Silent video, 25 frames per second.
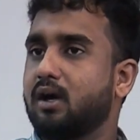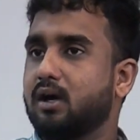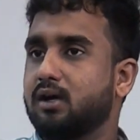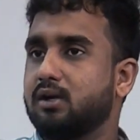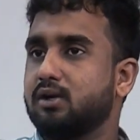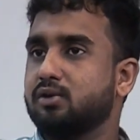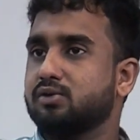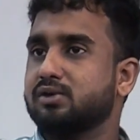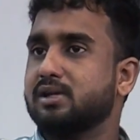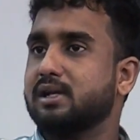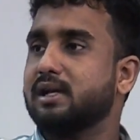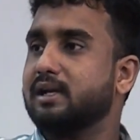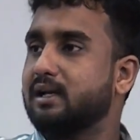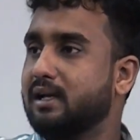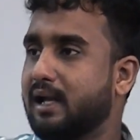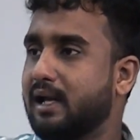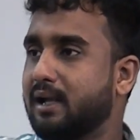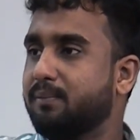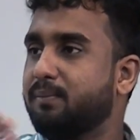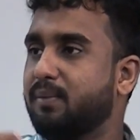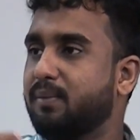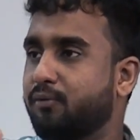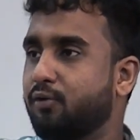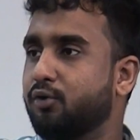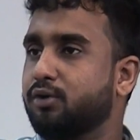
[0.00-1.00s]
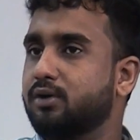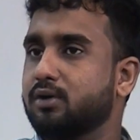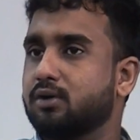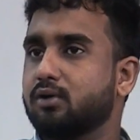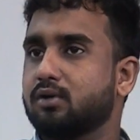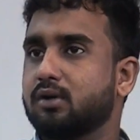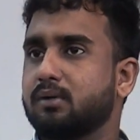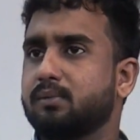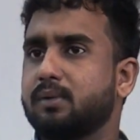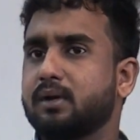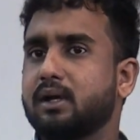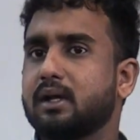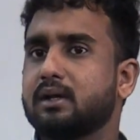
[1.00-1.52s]
New Zealand like before the
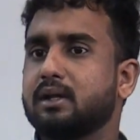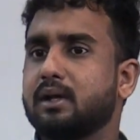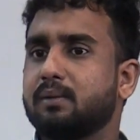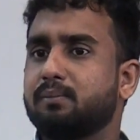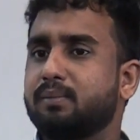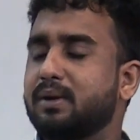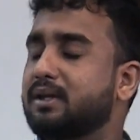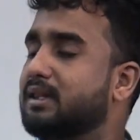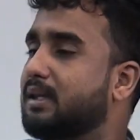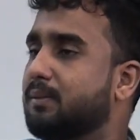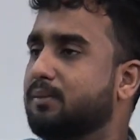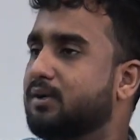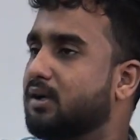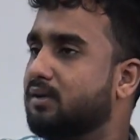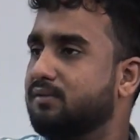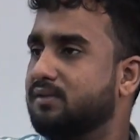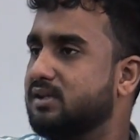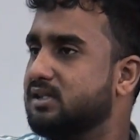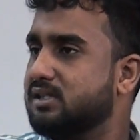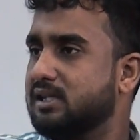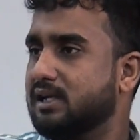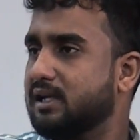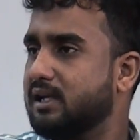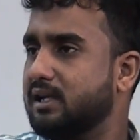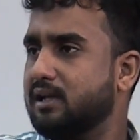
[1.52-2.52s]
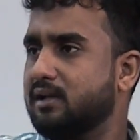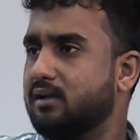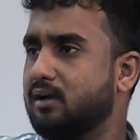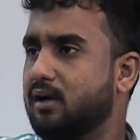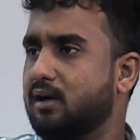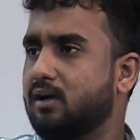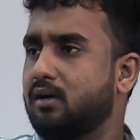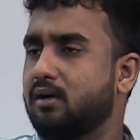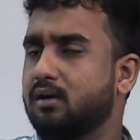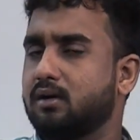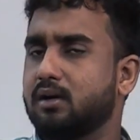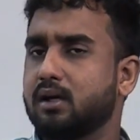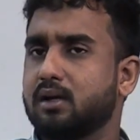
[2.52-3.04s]
tournament, and they beat them convincingly
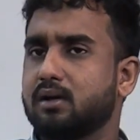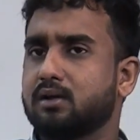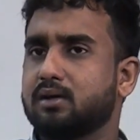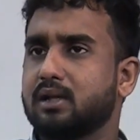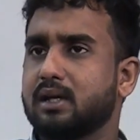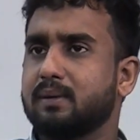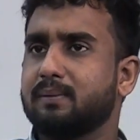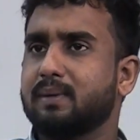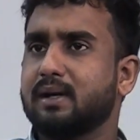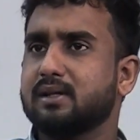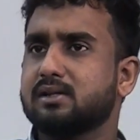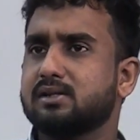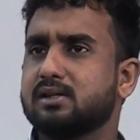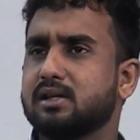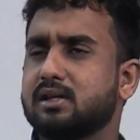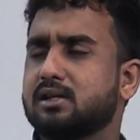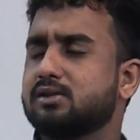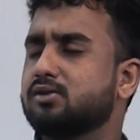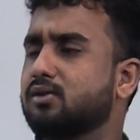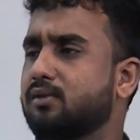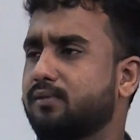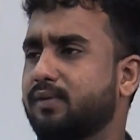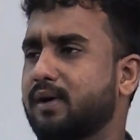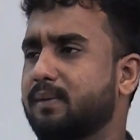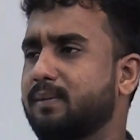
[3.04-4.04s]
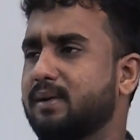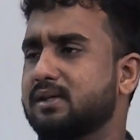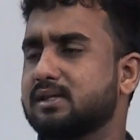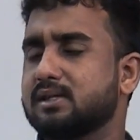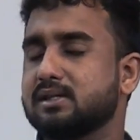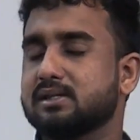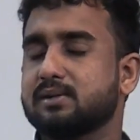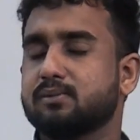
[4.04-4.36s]
in a 3-match series or a 5-match series.